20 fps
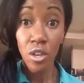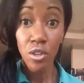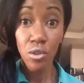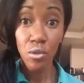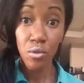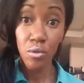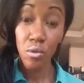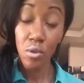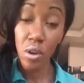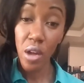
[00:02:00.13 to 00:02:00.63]

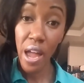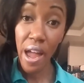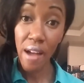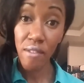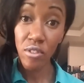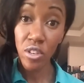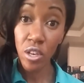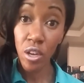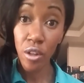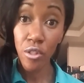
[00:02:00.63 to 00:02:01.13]
You
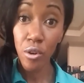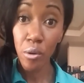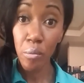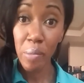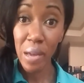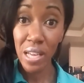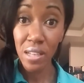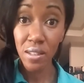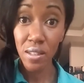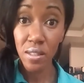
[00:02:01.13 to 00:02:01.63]
have another
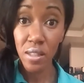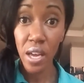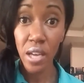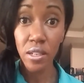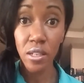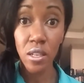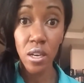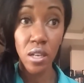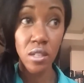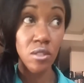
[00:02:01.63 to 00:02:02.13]
base
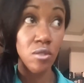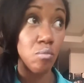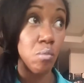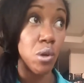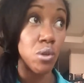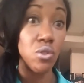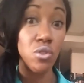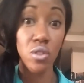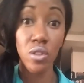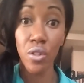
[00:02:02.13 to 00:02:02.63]
that does
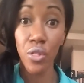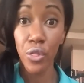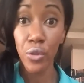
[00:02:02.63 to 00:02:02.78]
mostly